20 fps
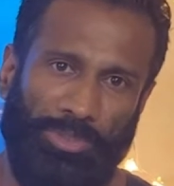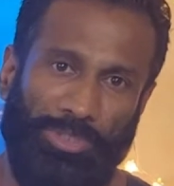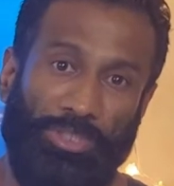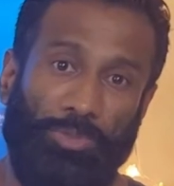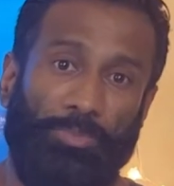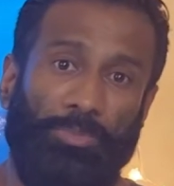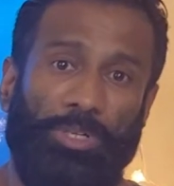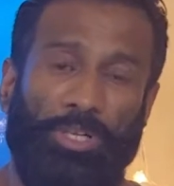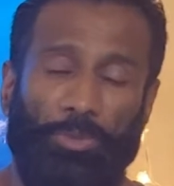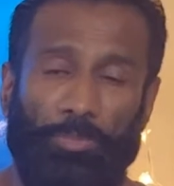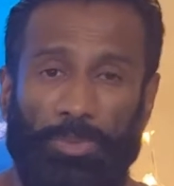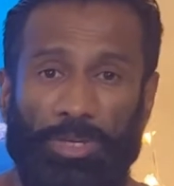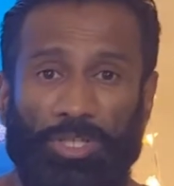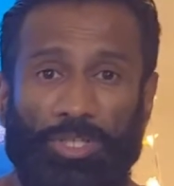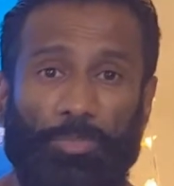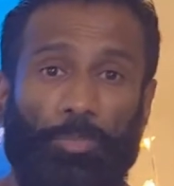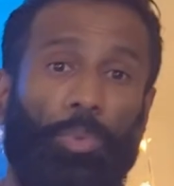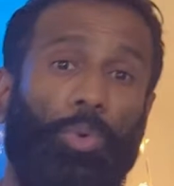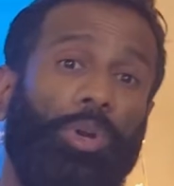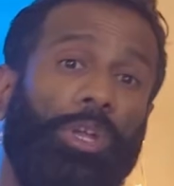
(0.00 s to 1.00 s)
It means
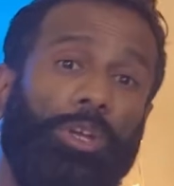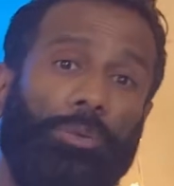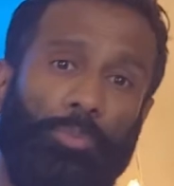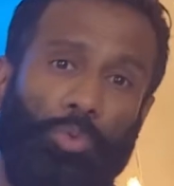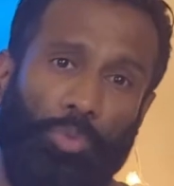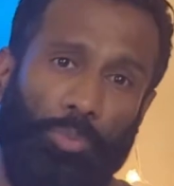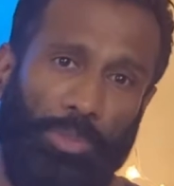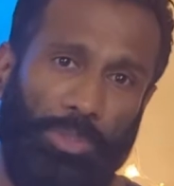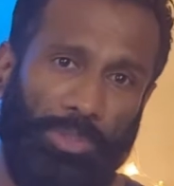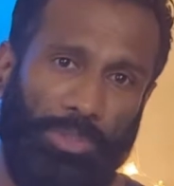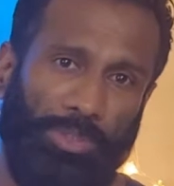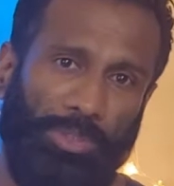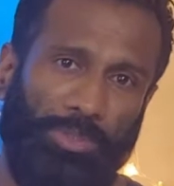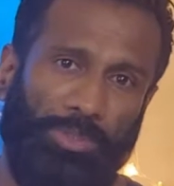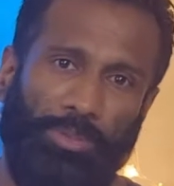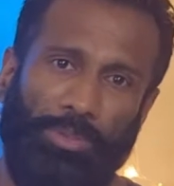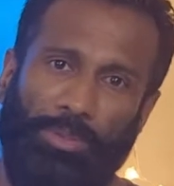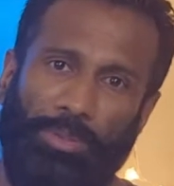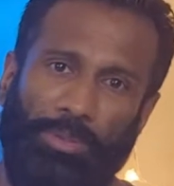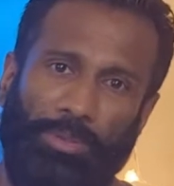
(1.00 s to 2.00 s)
pulling movements.
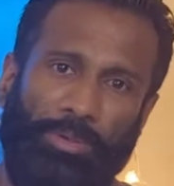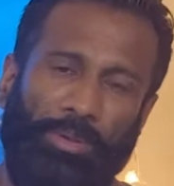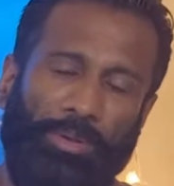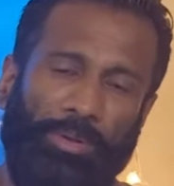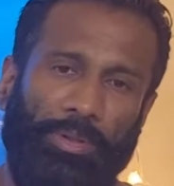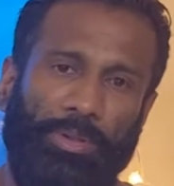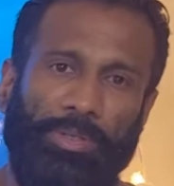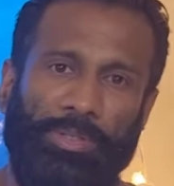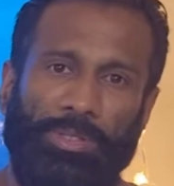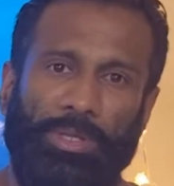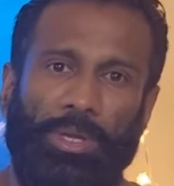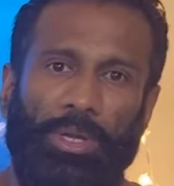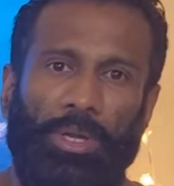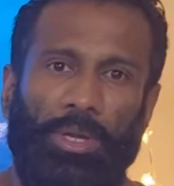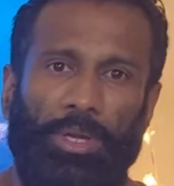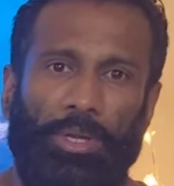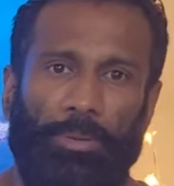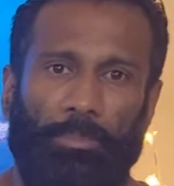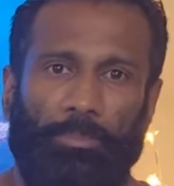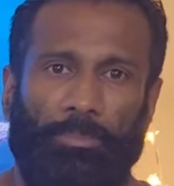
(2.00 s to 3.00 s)
There is,
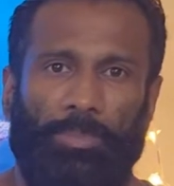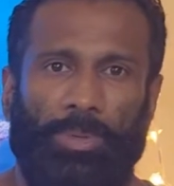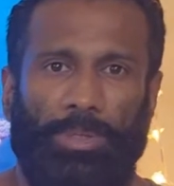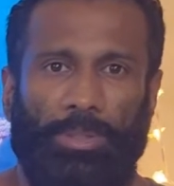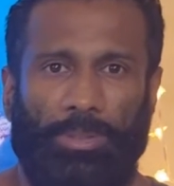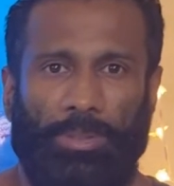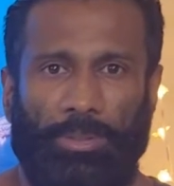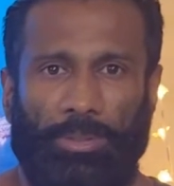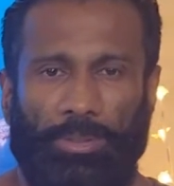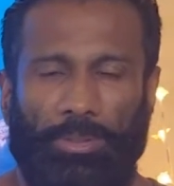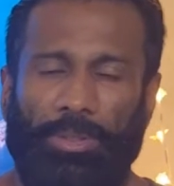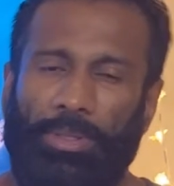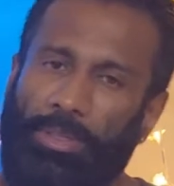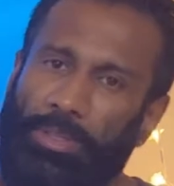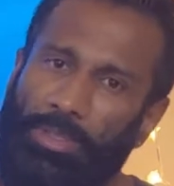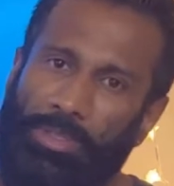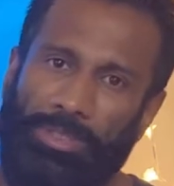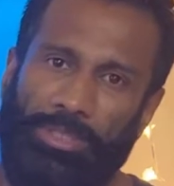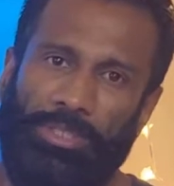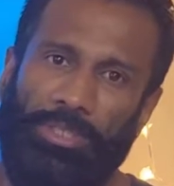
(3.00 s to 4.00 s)
but there
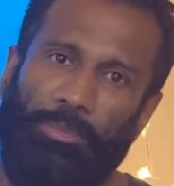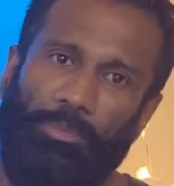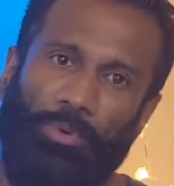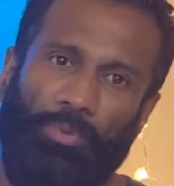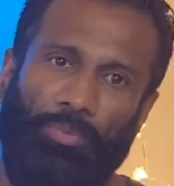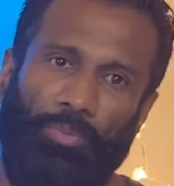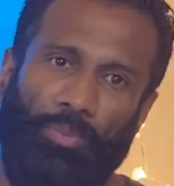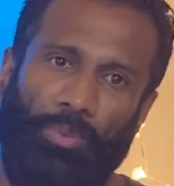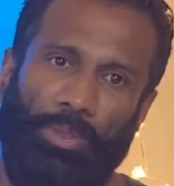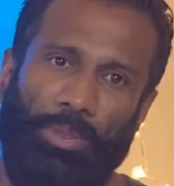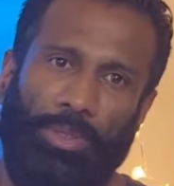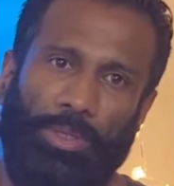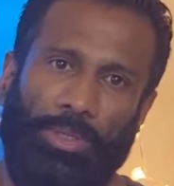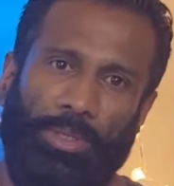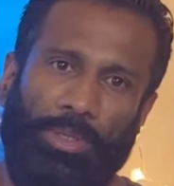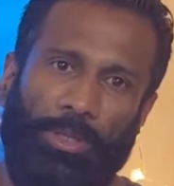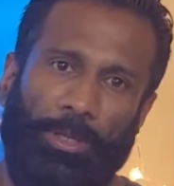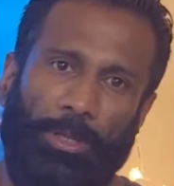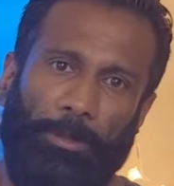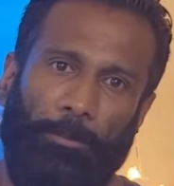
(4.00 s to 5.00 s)
is some of
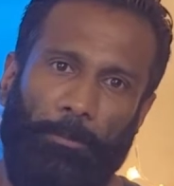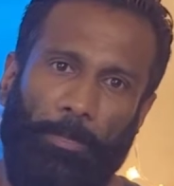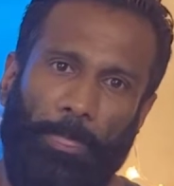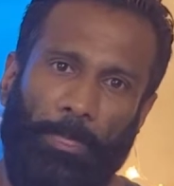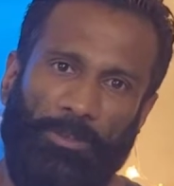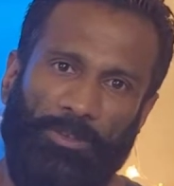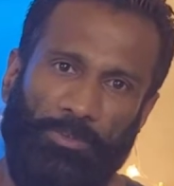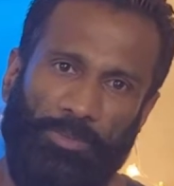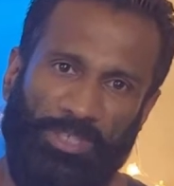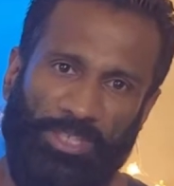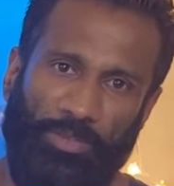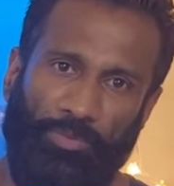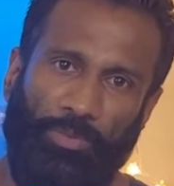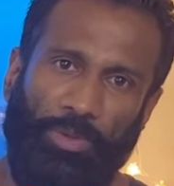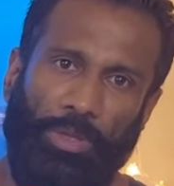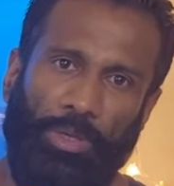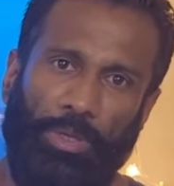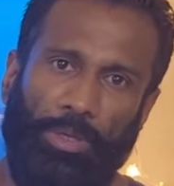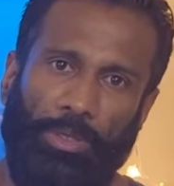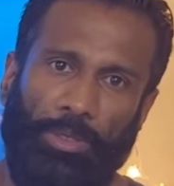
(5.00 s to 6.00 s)

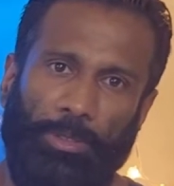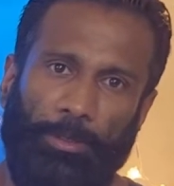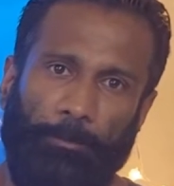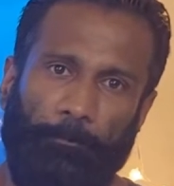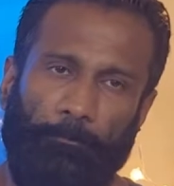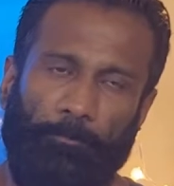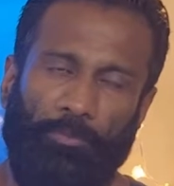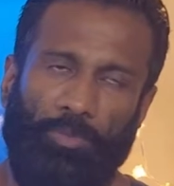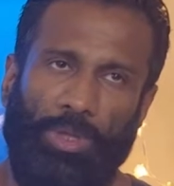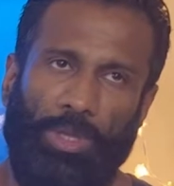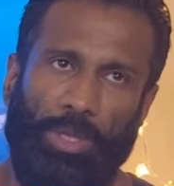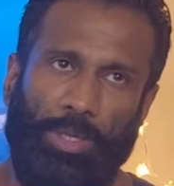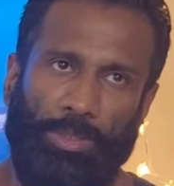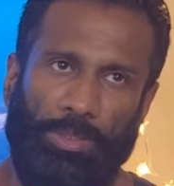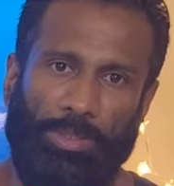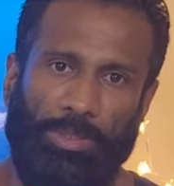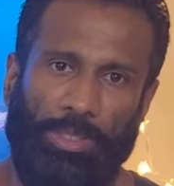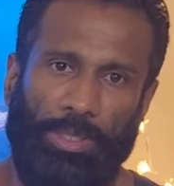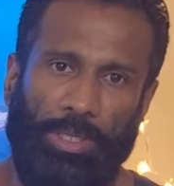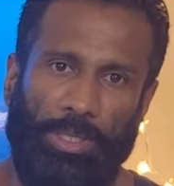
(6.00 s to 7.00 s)
specific, we can
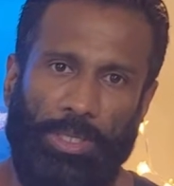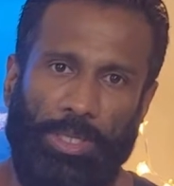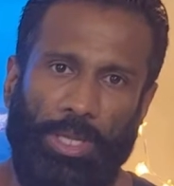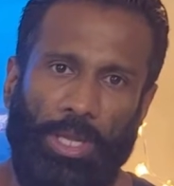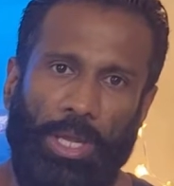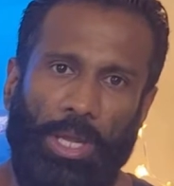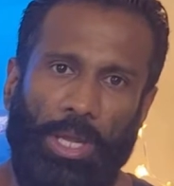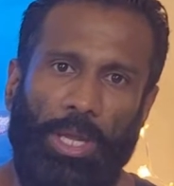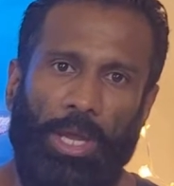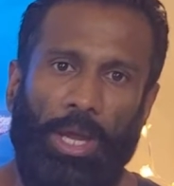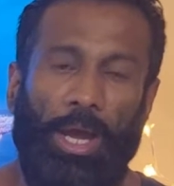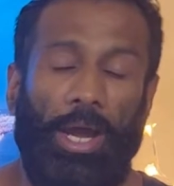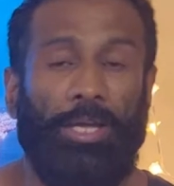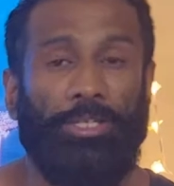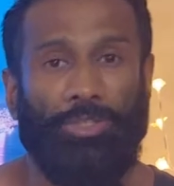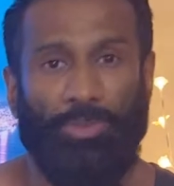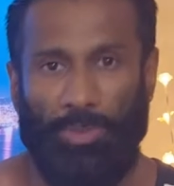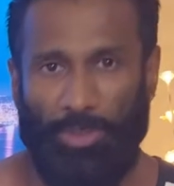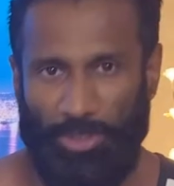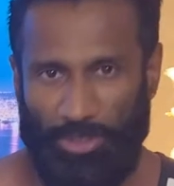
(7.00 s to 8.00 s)
say,
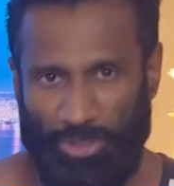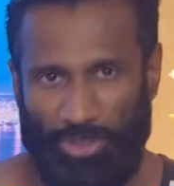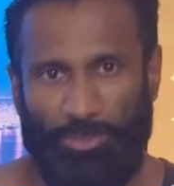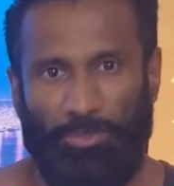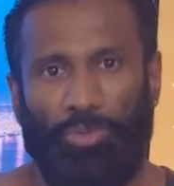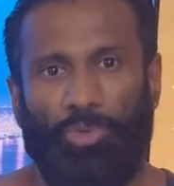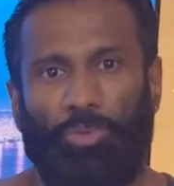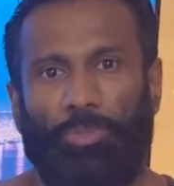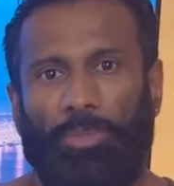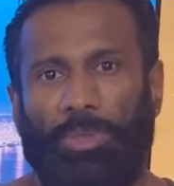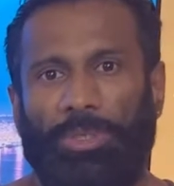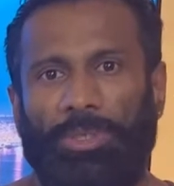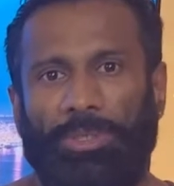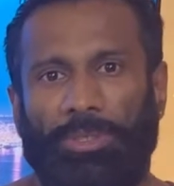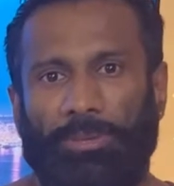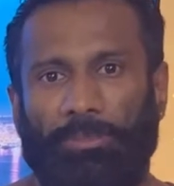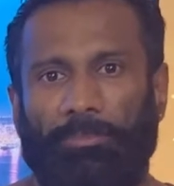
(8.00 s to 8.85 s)
isolation movement.